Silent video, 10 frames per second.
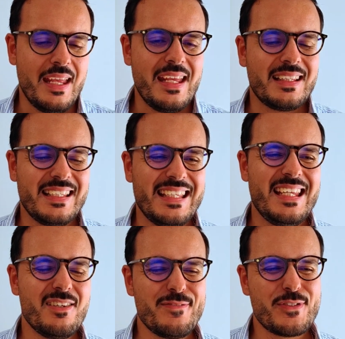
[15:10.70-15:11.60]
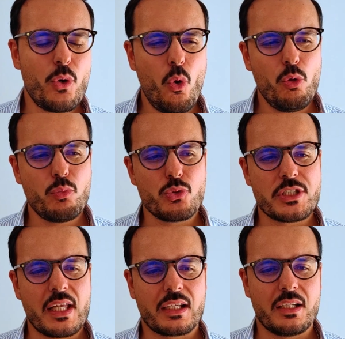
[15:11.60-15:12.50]
It gives
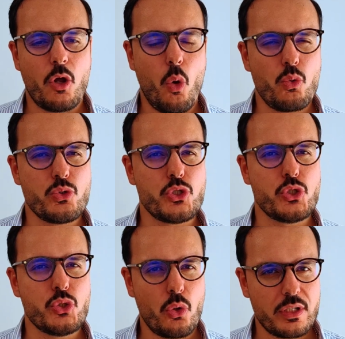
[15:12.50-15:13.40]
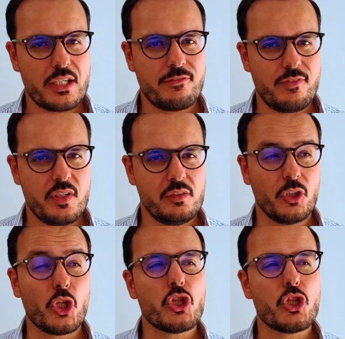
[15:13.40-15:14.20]
almost like an ozonic feel,